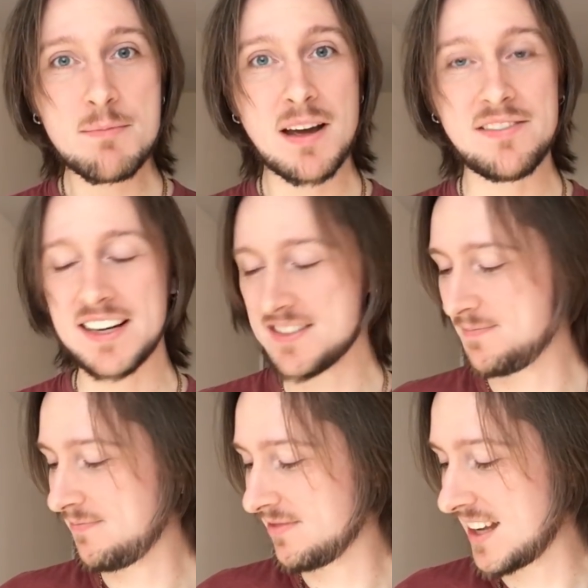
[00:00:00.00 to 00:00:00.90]
Perfect.
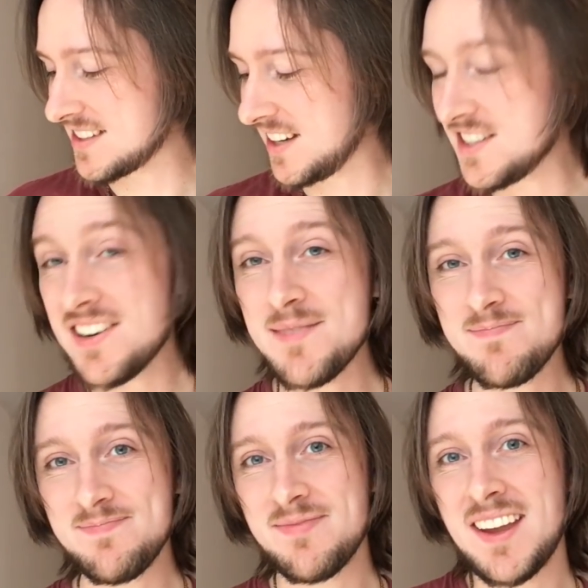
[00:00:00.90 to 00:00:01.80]
That's how you do it.
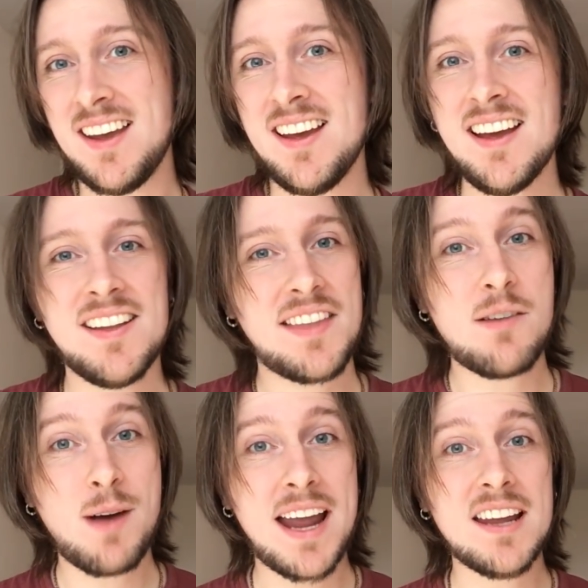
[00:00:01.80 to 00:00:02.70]

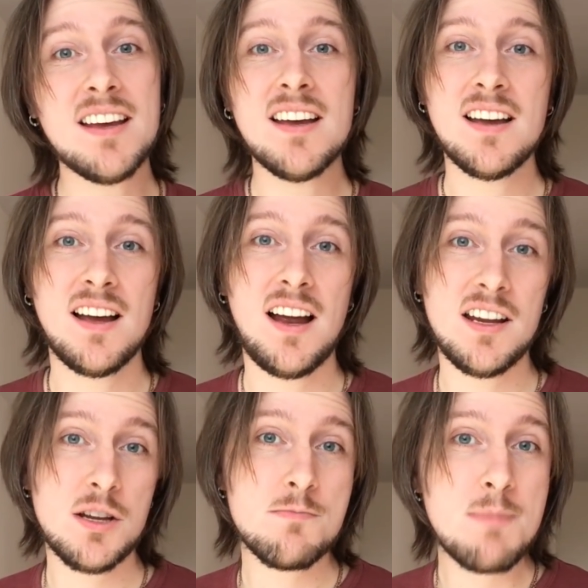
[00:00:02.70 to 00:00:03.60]
That way, Uh,
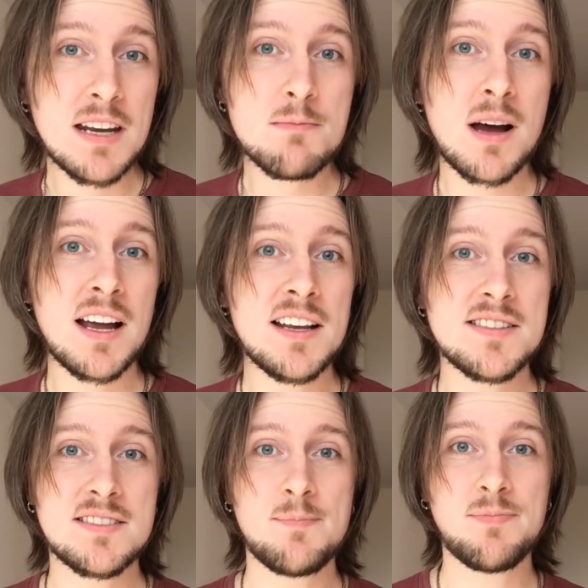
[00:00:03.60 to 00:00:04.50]
you
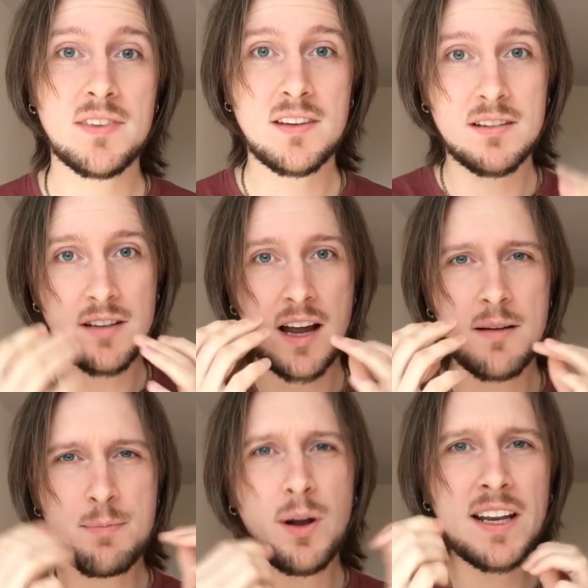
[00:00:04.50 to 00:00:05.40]
minimise uh,
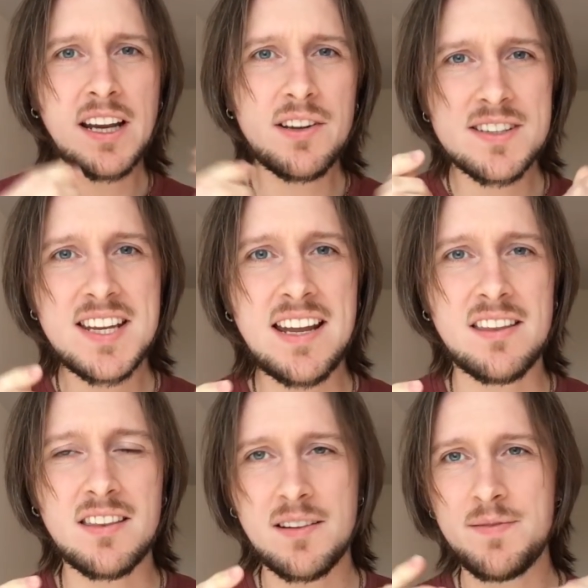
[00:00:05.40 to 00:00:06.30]
pulling at your
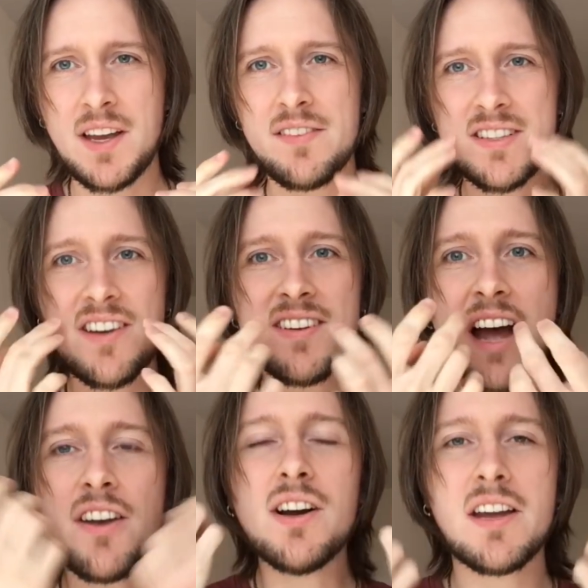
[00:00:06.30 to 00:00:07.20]
teeth. You know, if you don't
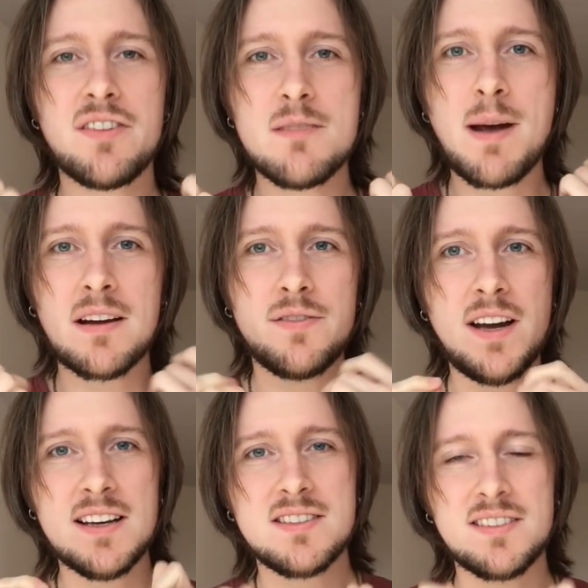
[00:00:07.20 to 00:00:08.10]
unhook it from the back
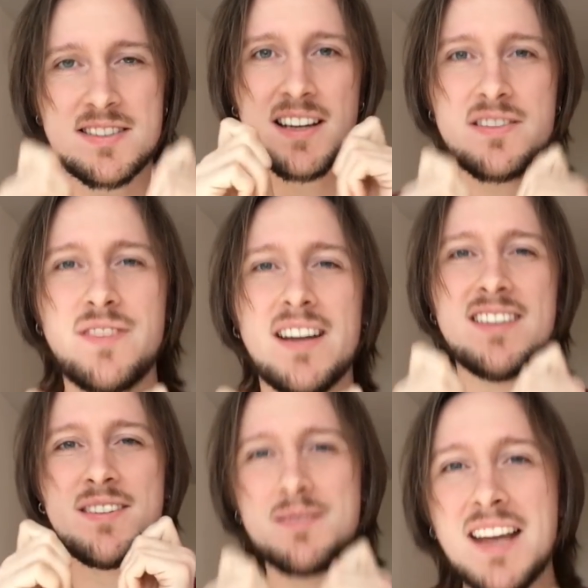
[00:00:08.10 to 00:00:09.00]
first, you'll start to
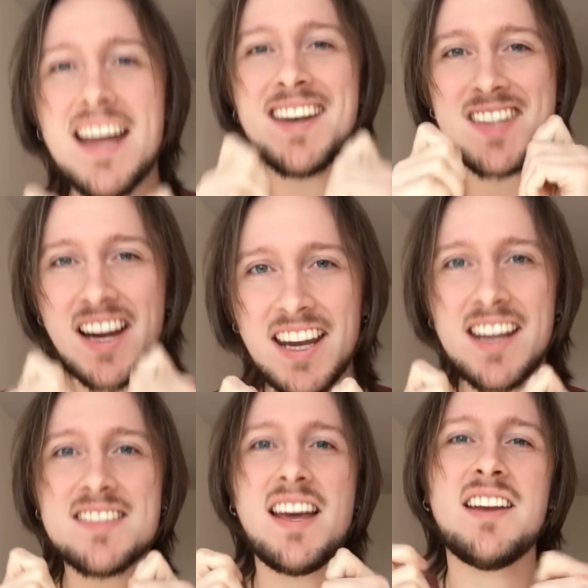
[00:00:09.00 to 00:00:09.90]
find you're
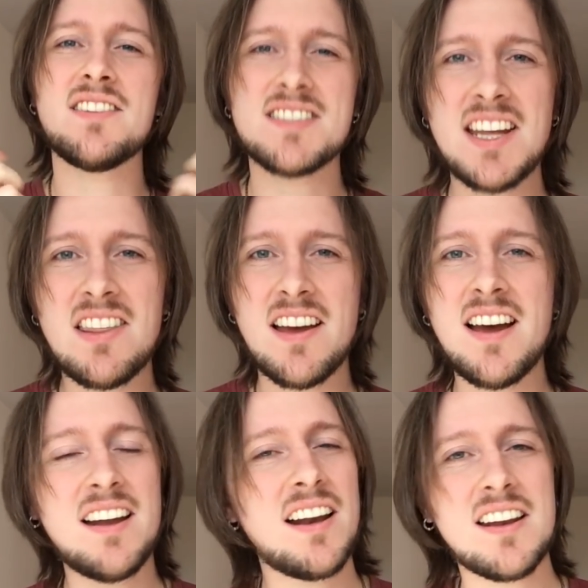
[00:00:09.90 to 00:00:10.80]
tugging at it and your teeth
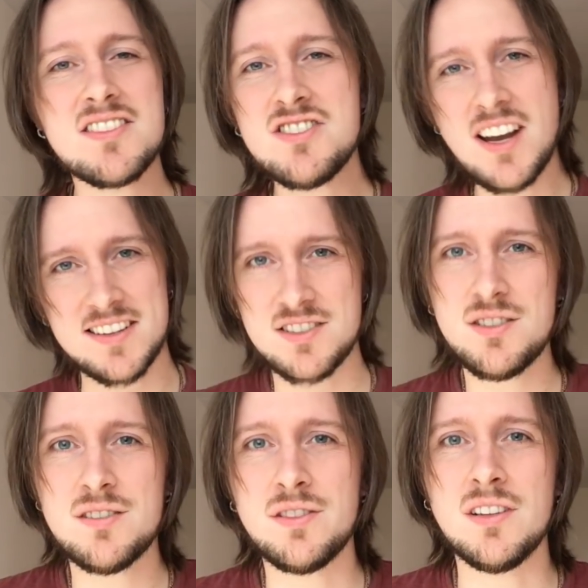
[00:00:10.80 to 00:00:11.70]
hurt and it's just
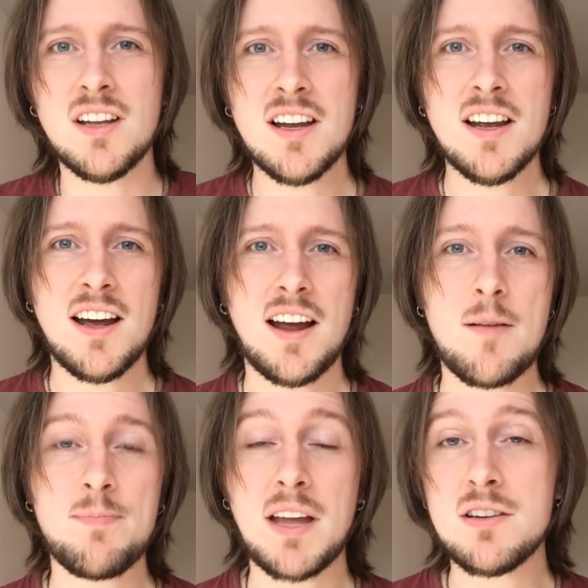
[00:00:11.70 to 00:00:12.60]
awful.
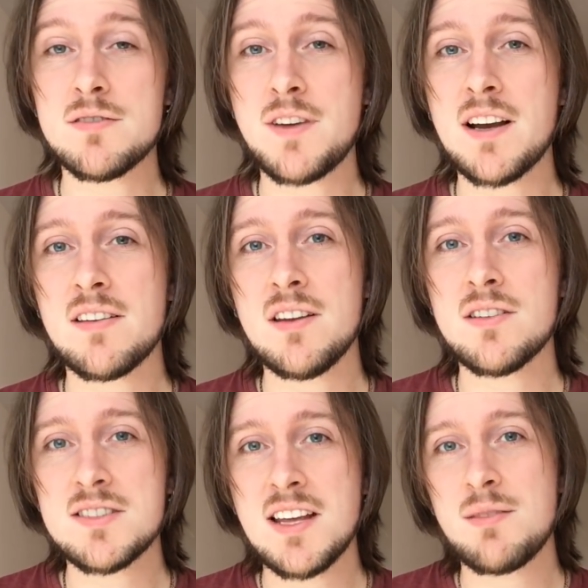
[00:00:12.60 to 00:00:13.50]
Um, and you'll find that
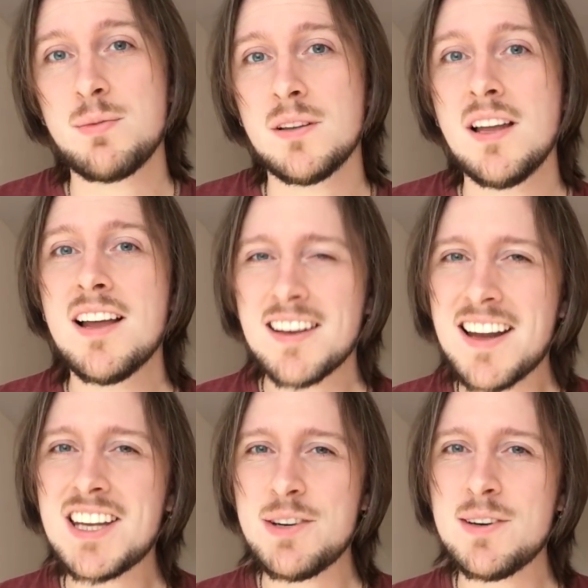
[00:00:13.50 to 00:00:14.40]
your teeth will
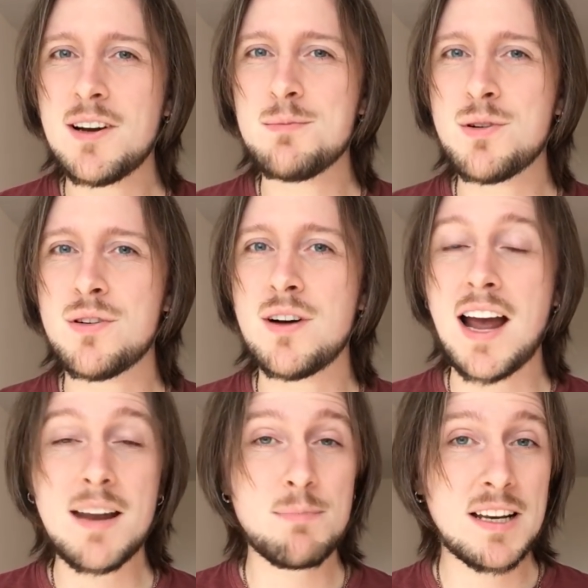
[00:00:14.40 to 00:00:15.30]
like you a lot more
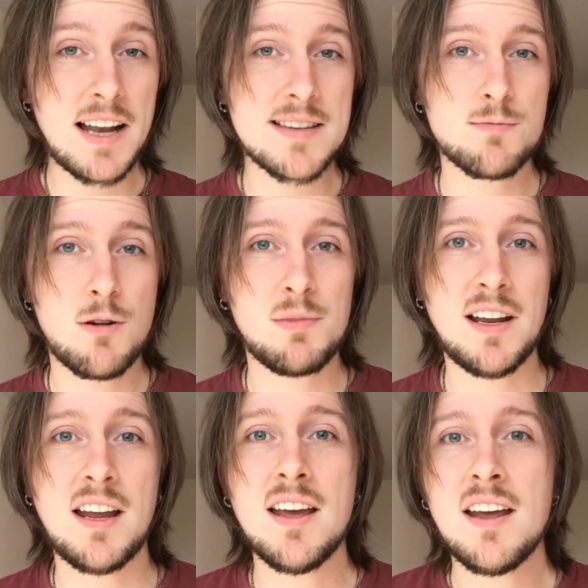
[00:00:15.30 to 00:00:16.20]
and be less
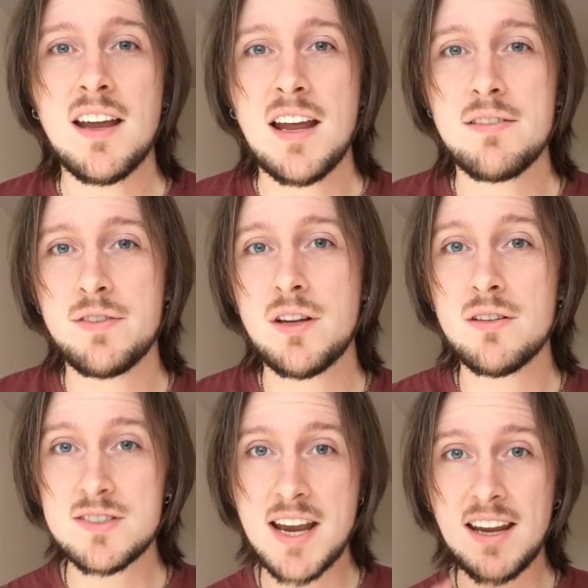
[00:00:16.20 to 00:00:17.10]
wobbly if
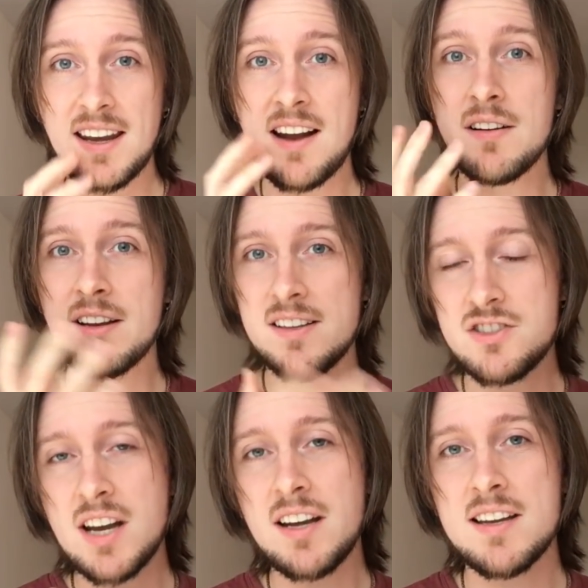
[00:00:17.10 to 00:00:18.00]
you take it out as
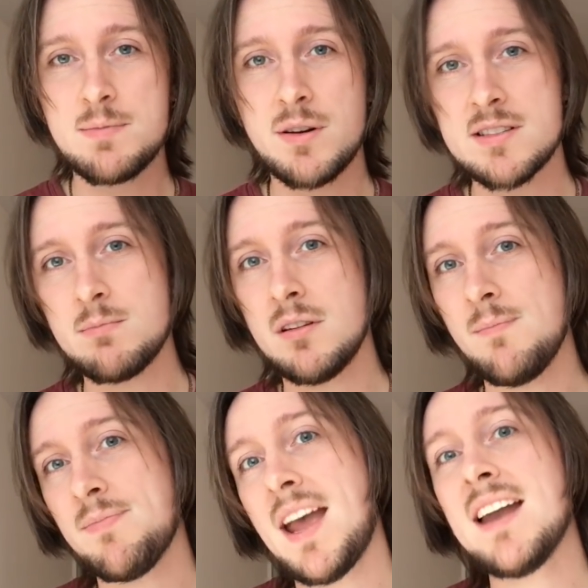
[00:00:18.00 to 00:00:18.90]
gently as
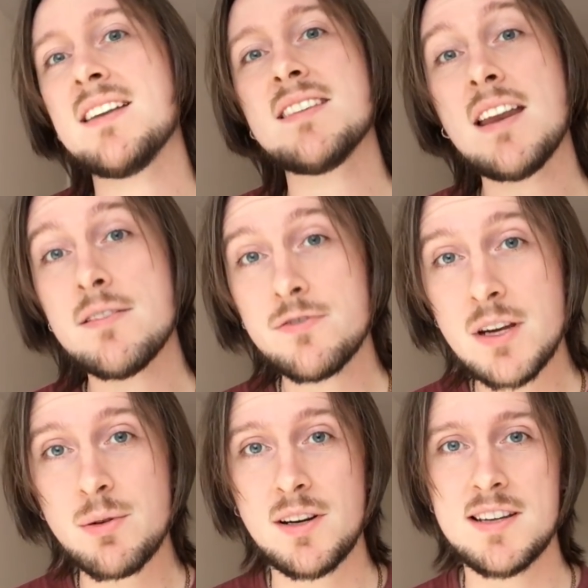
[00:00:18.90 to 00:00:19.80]
possible and as
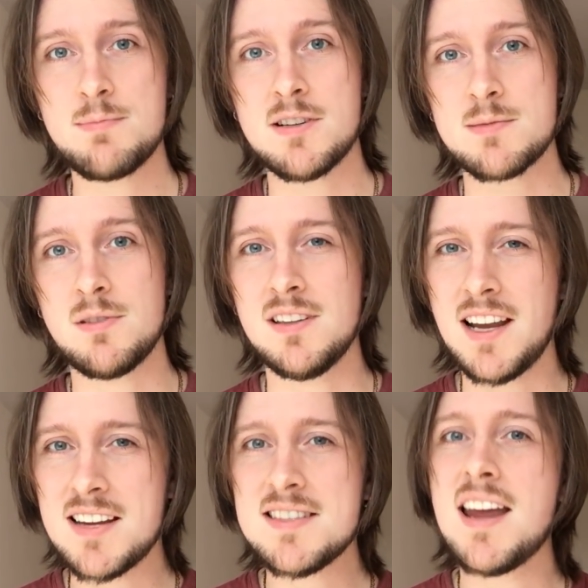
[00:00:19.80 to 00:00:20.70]
infrequently as possible.
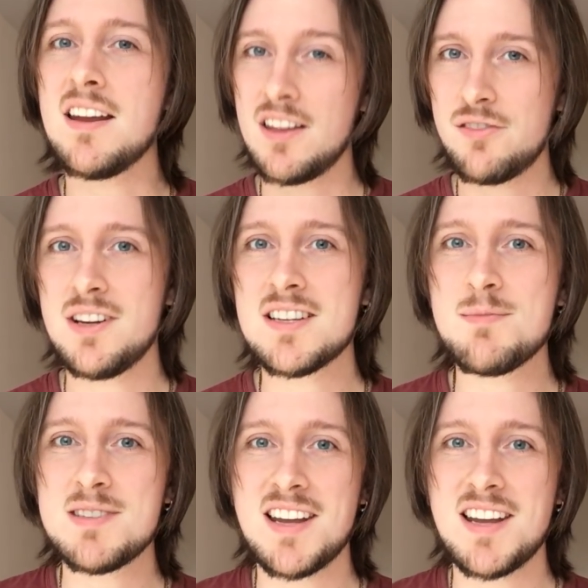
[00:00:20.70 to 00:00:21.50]
Like I say, three times a